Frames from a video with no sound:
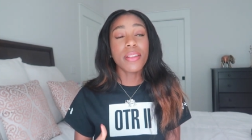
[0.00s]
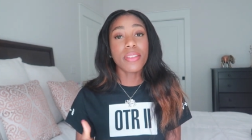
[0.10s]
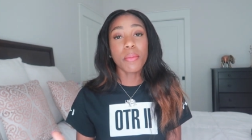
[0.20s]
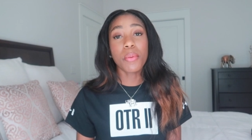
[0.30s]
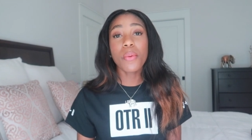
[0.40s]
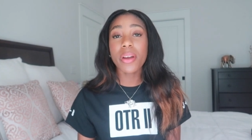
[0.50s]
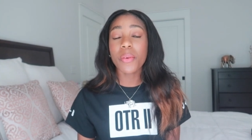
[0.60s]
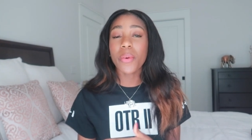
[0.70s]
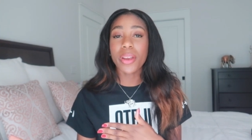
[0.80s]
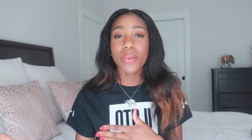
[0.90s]
to the
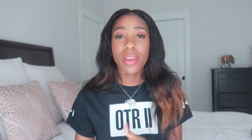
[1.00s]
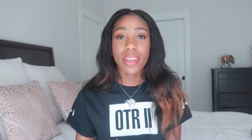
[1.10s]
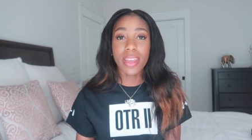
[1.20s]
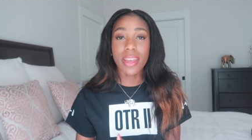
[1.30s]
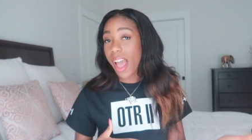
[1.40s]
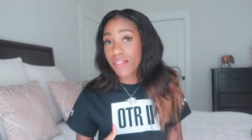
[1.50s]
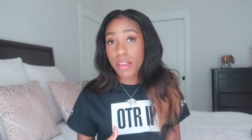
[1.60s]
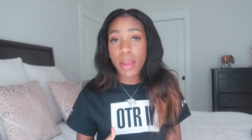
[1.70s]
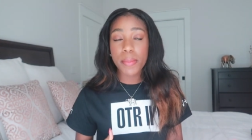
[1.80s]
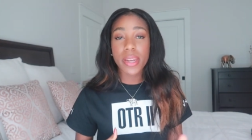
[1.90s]
point where you can get
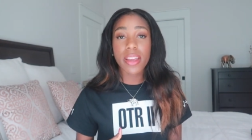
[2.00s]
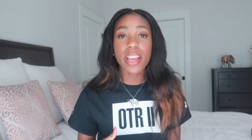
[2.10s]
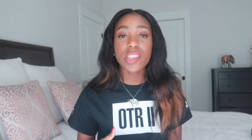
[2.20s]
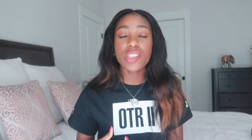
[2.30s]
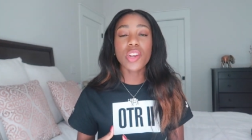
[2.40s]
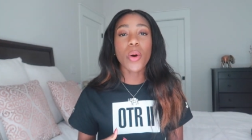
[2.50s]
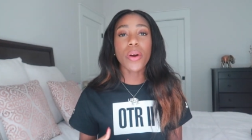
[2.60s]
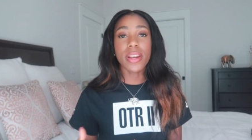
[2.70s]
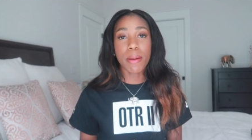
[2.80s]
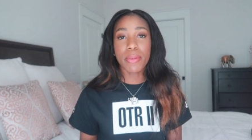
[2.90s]
IV pain medication
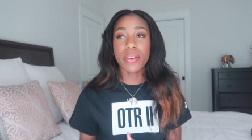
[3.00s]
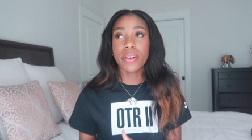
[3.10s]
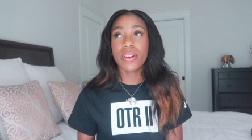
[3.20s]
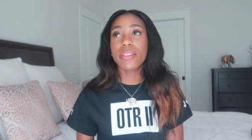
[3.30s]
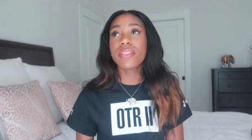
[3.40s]
or an epidural.